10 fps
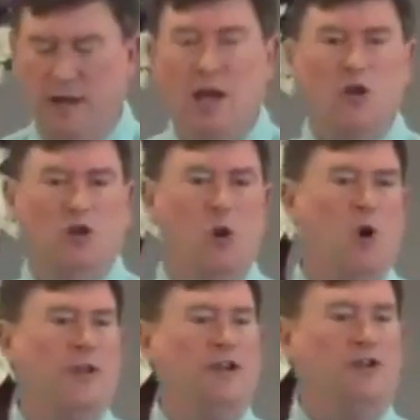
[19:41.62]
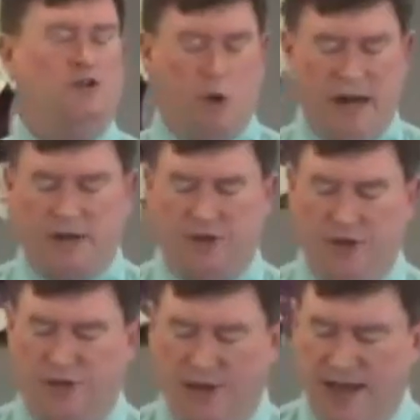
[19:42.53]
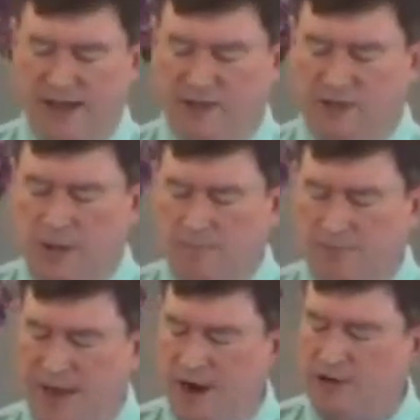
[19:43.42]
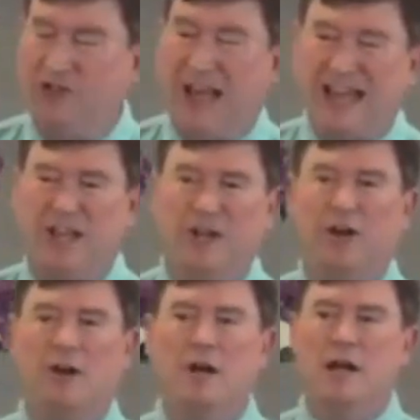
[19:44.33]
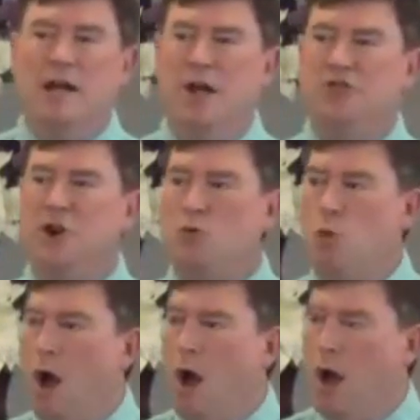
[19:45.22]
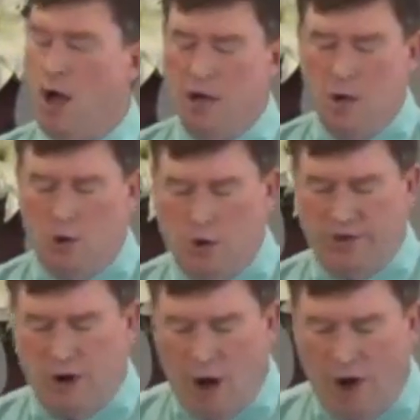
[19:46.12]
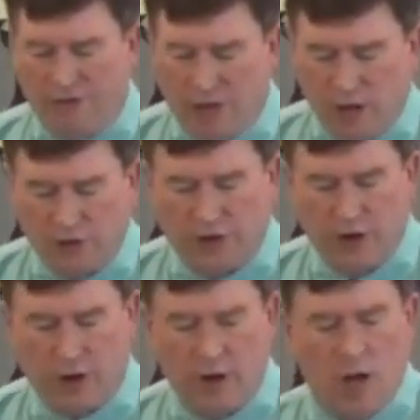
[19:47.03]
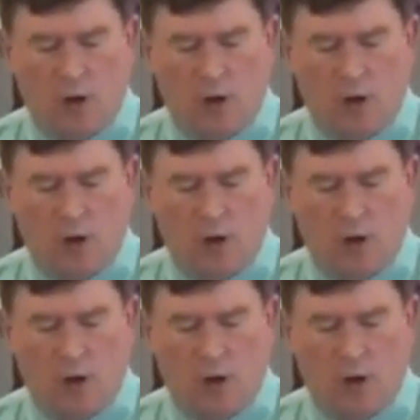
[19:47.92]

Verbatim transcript: you only drink the things that are secular and they're wrong or they're off kilter,